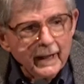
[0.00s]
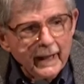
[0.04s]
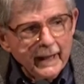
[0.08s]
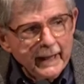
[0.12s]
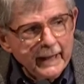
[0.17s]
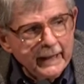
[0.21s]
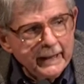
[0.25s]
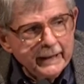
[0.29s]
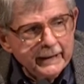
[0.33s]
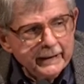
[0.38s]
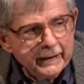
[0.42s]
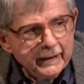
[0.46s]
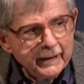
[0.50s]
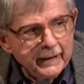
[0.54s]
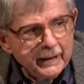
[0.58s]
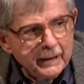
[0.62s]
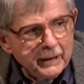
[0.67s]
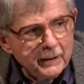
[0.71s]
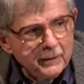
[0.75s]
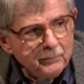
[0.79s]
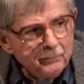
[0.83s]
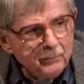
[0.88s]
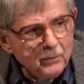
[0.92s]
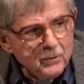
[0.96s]

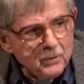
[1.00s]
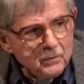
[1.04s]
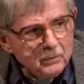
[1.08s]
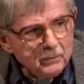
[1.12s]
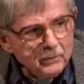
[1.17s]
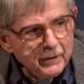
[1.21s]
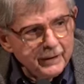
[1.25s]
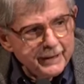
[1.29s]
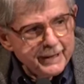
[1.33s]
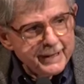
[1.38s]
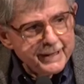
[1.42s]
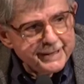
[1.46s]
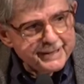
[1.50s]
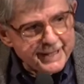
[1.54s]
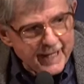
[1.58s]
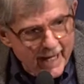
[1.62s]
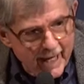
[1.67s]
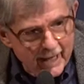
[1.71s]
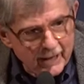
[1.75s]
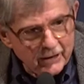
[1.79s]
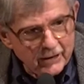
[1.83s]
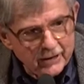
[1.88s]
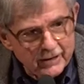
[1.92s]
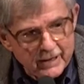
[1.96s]
an
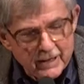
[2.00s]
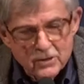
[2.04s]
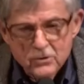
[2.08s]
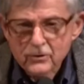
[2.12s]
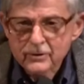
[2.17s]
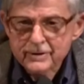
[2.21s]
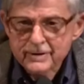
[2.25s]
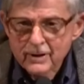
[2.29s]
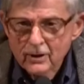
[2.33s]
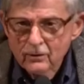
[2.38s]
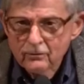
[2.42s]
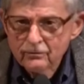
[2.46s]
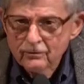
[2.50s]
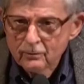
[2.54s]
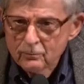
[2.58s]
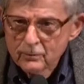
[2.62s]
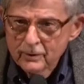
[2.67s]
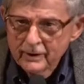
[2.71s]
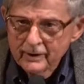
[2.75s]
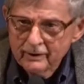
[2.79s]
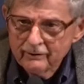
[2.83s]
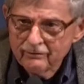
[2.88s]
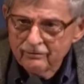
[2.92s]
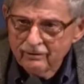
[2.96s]
Italian, you can tell from
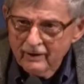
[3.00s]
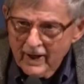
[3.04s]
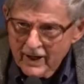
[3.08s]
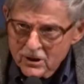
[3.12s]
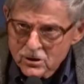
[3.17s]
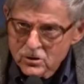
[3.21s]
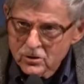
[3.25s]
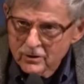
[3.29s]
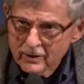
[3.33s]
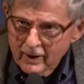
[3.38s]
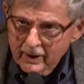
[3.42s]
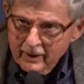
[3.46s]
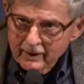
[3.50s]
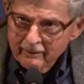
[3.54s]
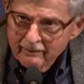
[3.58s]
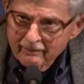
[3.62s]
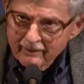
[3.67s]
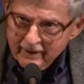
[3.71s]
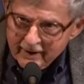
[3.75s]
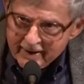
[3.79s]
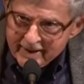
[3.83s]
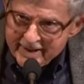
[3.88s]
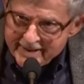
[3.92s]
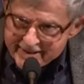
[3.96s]
the inflection,
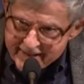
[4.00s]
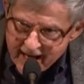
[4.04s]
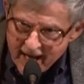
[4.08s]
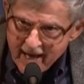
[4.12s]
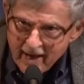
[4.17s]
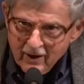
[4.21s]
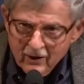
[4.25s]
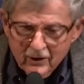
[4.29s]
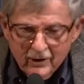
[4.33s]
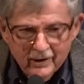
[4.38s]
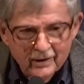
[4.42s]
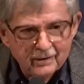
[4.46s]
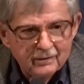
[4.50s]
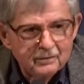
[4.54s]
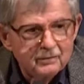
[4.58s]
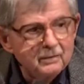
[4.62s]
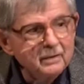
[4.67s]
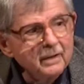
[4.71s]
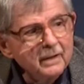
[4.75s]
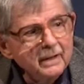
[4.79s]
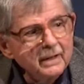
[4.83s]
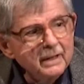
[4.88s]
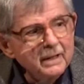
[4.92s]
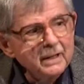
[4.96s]
an Italian
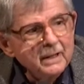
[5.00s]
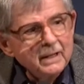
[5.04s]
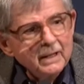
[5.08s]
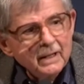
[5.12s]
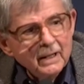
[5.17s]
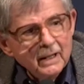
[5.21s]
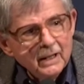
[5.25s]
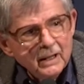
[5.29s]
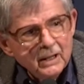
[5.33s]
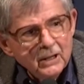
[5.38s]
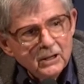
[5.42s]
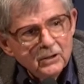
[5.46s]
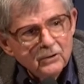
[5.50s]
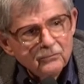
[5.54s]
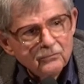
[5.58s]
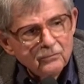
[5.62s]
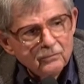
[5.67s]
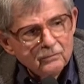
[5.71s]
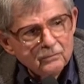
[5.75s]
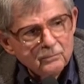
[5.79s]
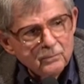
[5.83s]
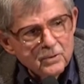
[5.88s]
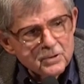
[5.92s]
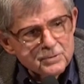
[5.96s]

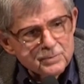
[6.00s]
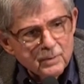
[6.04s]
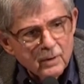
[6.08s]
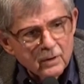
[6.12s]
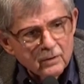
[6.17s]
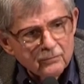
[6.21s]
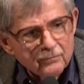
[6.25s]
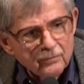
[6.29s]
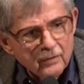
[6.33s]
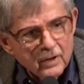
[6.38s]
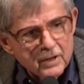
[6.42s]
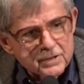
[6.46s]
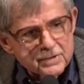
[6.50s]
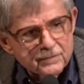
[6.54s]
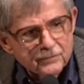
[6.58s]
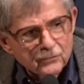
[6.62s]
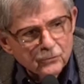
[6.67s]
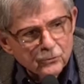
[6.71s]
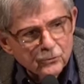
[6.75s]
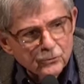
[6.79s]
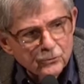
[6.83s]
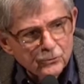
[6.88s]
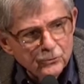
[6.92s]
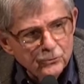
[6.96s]
postmodern
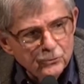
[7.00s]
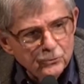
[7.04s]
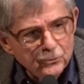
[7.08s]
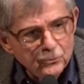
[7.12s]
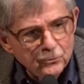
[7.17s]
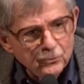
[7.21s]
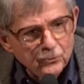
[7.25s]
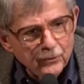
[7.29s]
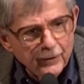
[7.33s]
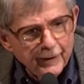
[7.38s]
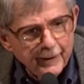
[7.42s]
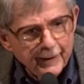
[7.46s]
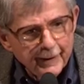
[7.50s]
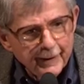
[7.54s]
philosopher who